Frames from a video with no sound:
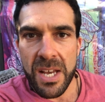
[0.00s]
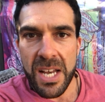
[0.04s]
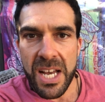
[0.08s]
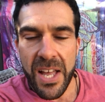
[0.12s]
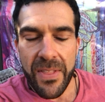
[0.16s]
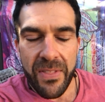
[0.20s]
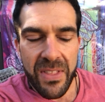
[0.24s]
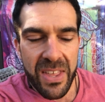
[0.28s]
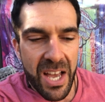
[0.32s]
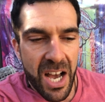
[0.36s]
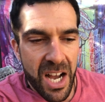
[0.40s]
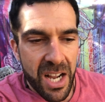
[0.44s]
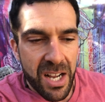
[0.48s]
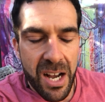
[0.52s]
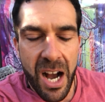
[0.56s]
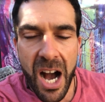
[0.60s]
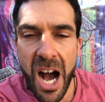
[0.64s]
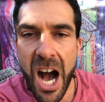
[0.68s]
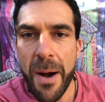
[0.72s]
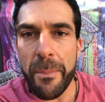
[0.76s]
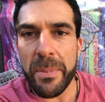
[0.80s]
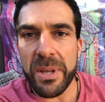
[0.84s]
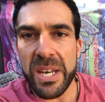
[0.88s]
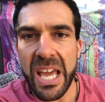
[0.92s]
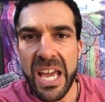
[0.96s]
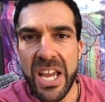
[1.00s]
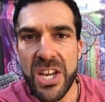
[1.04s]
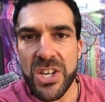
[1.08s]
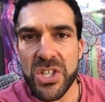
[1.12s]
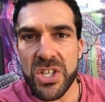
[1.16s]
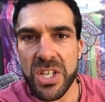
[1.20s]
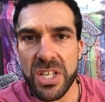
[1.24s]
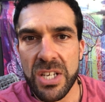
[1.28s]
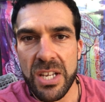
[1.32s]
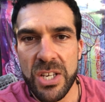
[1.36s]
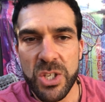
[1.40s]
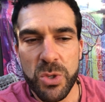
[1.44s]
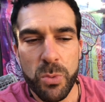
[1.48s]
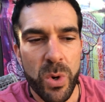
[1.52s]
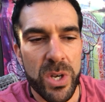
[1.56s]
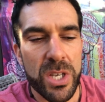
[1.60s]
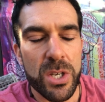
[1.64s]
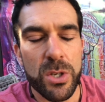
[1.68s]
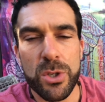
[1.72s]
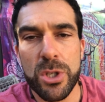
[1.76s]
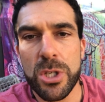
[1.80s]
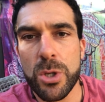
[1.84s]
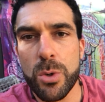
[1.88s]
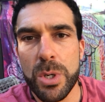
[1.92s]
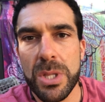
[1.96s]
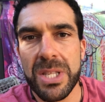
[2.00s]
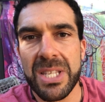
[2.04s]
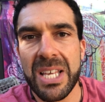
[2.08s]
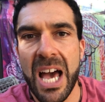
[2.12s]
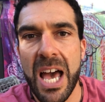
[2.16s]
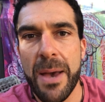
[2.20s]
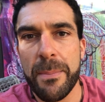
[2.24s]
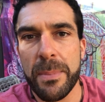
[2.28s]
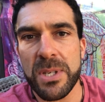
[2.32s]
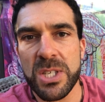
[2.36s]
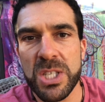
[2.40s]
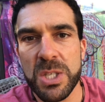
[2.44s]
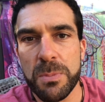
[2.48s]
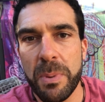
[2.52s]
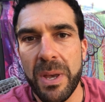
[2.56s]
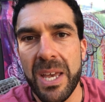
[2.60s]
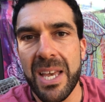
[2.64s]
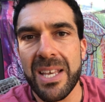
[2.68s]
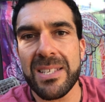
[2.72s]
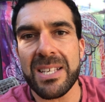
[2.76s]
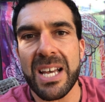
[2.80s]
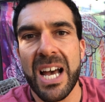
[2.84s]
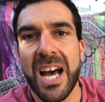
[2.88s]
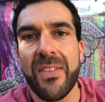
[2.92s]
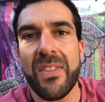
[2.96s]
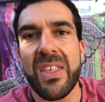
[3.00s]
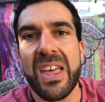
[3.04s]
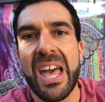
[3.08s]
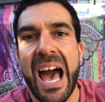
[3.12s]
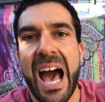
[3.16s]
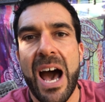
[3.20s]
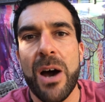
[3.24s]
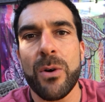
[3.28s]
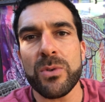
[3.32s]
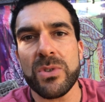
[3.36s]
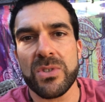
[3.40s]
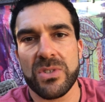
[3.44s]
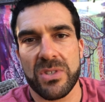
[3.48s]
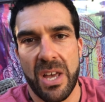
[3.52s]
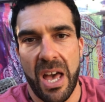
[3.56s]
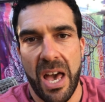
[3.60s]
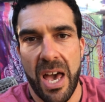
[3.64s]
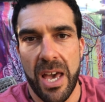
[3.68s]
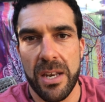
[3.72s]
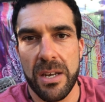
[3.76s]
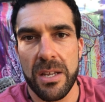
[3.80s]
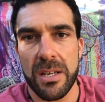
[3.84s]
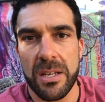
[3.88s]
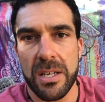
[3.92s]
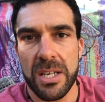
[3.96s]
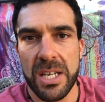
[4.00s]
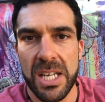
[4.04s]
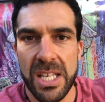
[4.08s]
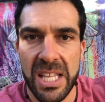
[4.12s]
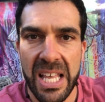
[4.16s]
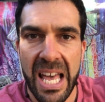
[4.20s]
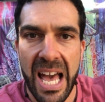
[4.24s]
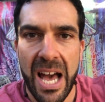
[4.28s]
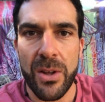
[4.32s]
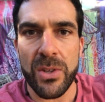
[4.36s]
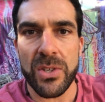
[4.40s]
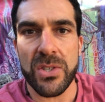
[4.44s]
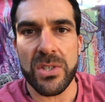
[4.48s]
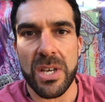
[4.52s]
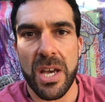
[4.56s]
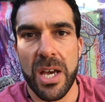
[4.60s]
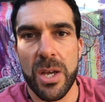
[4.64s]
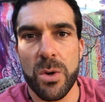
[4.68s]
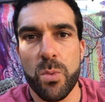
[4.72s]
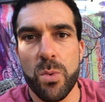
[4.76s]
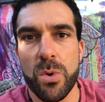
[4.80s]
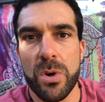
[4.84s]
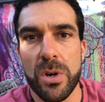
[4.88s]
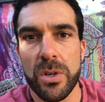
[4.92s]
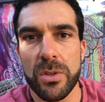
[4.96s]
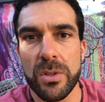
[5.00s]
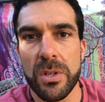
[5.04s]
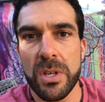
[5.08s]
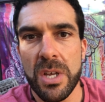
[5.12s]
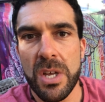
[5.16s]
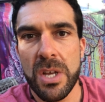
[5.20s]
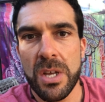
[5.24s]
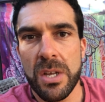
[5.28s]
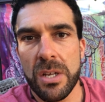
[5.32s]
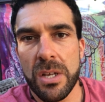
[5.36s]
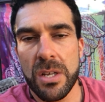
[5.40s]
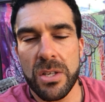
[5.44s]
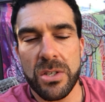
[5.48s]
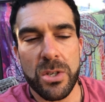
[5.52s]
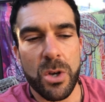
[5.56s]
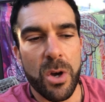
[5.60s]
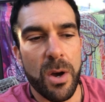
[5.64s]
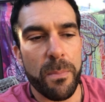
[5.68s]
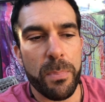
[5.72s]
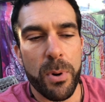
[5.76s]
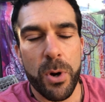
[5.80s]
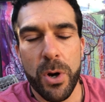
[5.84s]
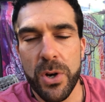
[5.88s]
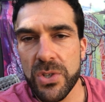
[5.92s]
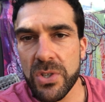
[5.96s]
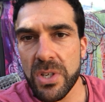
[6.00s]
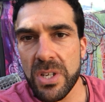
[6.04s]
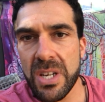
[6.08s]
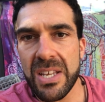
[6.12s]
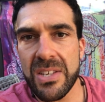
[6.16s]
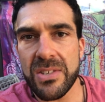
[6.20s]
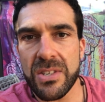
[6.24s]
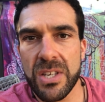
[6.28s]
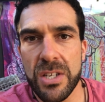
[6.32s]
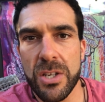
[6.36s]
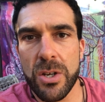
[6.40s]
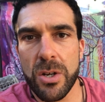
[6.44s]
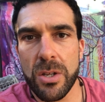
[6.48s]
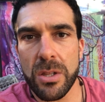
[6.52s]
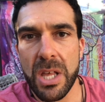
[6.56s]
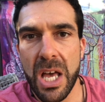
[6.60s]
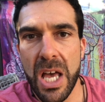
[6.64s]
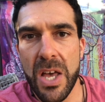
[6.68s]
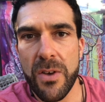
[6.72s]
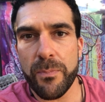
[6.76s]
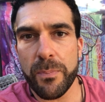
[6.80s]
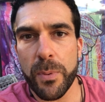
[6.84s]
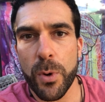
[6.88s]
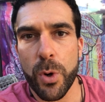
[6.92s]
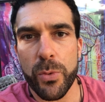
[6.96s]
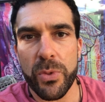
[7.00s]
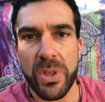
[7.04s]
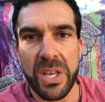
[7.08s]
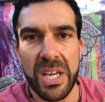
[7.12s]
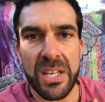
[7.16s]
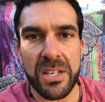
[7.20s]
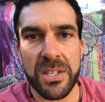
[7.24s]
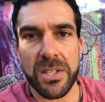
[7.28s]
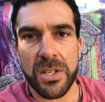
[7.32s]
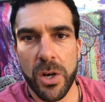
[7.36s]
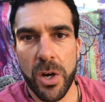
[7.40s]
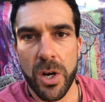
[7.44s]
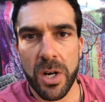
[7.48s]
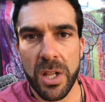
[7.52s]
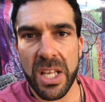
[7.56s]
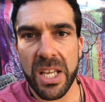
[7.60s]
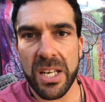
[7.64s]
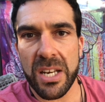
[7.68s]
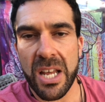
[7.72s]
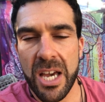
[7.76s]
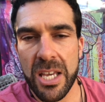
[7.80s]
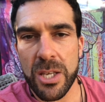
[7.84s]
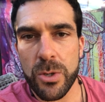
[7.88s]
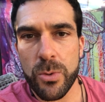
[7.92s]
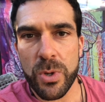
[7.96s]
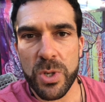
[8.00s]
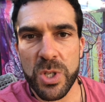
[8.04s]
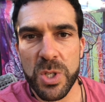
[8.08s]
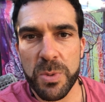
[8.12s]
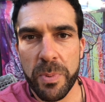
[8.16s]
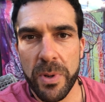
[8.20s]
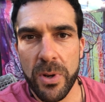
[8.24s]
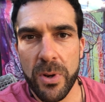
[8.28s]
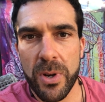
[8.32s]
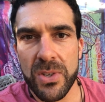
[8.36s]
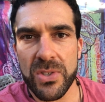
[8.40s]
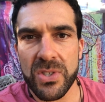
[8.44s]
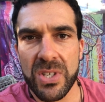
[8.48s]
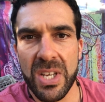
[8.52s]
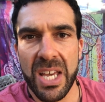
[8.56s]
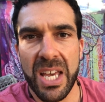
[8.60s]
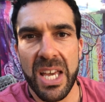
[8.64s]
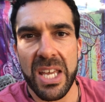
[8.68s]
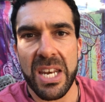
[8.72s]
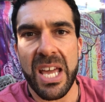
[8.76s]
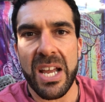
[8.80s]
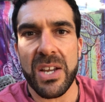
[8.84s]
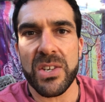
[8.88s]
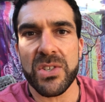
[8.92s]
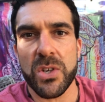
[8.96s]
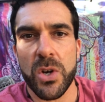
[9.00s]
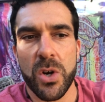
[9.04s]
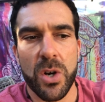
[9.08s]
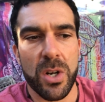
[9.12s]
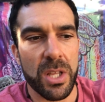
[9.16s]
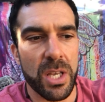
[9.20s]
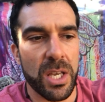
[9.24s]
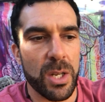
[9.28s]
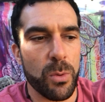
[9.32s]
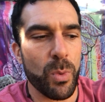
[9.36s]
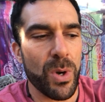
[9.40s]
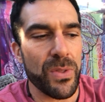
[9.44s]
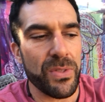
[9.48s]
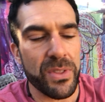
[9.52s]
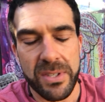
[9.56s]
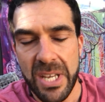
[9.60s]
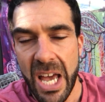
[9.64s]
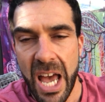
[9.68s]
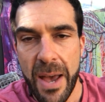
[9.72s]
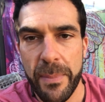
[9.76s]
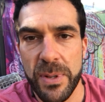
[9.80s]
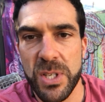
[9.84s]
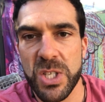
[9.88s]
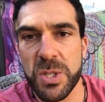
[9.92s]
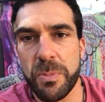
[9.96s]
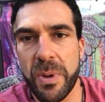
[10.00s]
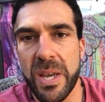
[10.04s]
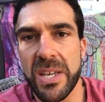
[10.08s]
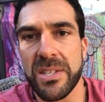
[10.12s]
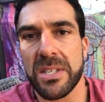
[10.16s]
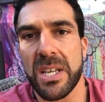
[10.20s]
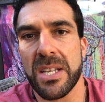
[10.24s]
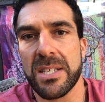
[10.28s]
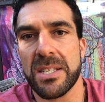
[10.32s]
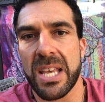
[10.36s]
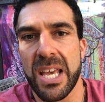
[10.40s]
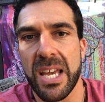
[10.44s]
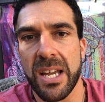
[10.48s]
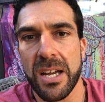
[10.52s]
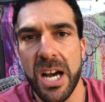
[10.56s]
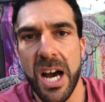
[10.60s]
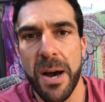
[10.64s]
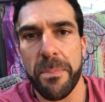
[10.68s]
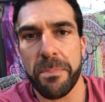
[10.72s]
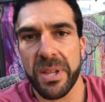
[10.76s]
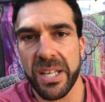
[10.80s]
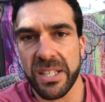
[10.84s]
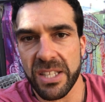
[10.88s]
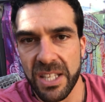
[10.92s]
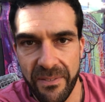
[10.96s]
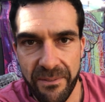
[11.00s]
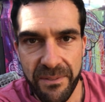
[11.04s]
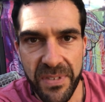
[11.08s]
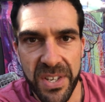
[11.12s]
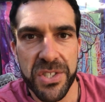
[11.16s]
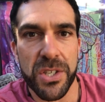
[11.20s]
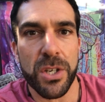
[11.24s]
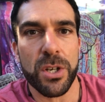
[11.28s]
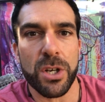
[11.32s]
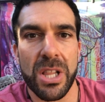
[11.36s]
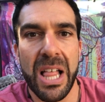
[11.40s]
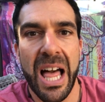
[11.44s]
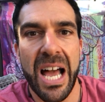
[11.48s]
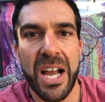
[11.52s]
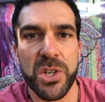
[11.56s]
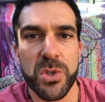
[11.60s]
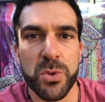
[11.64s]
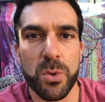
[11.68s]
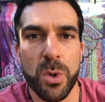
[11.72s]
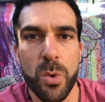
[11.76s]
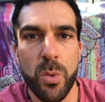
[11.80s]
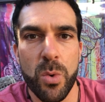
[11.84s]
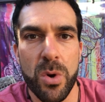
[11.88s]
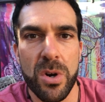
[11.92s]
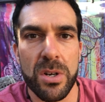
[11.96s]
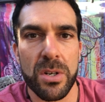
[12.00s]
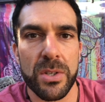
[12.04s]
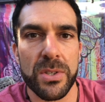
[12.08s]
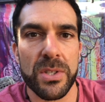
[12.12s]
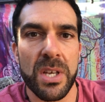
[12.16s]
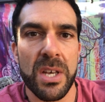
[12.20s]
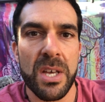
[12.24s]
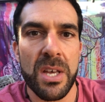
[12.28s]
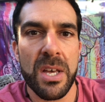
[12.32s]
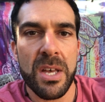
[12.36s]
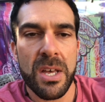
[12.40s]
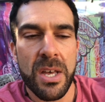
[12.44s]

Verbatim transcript: And the accommodation is what you do with time and space on the outside, in the outside world. And so a person is in your life both internally and in how you experience it and externally and what time and space they take up, like the physical actual world.